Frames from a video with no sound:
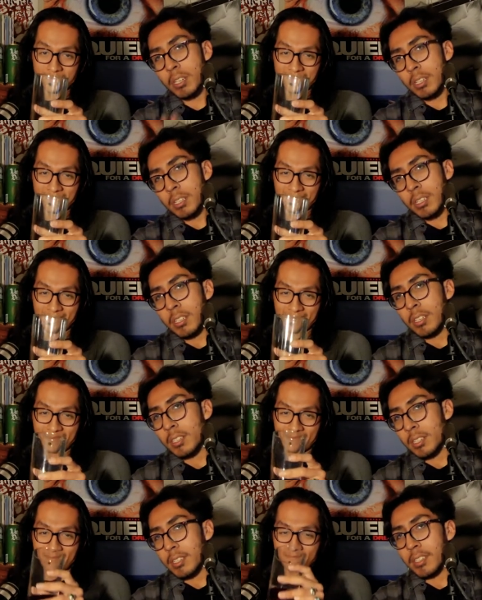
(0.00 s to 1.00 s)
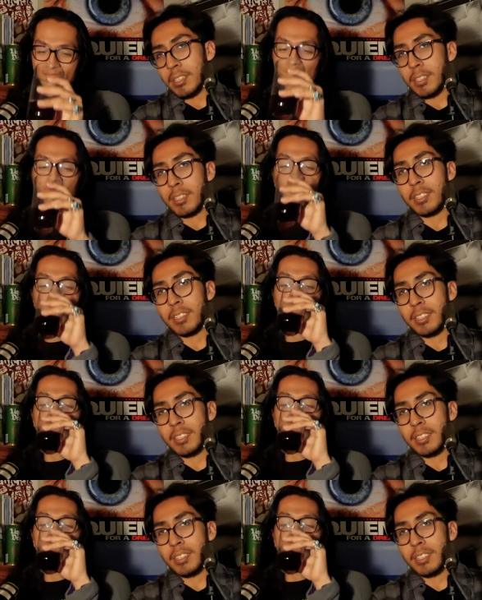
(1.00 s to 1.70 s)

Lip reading: Nobody speaks.